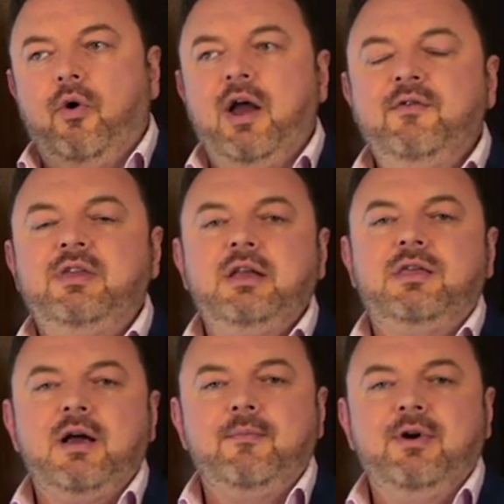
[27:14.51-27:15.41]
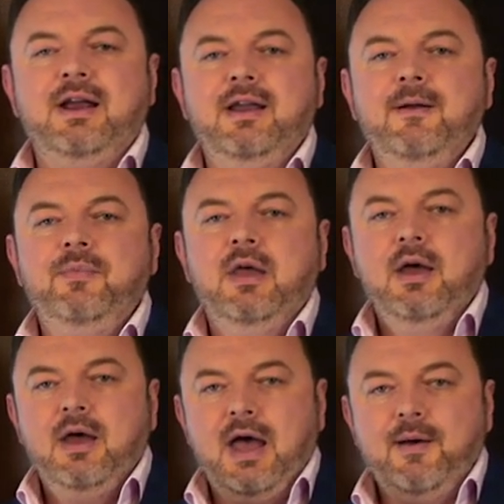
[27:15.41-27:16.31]
everything that I'm reading
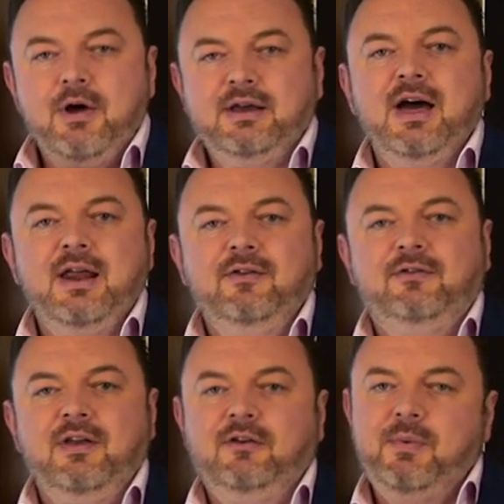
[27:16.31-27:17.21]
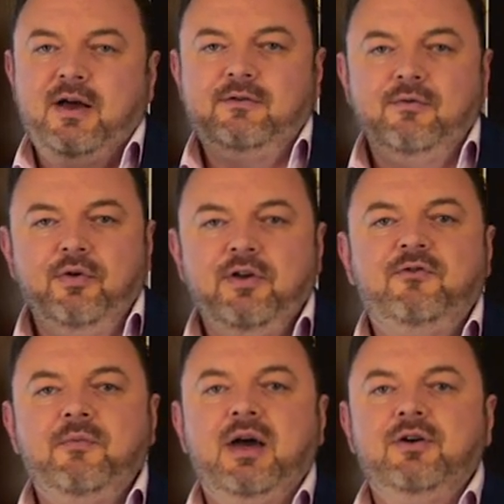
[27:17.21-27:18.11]
and my gut instincts based on all the
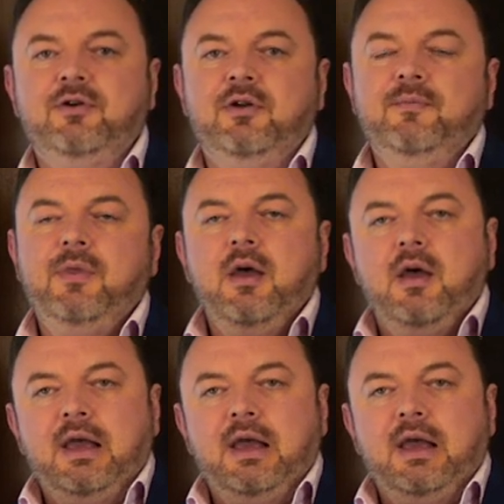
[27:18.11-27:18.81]
information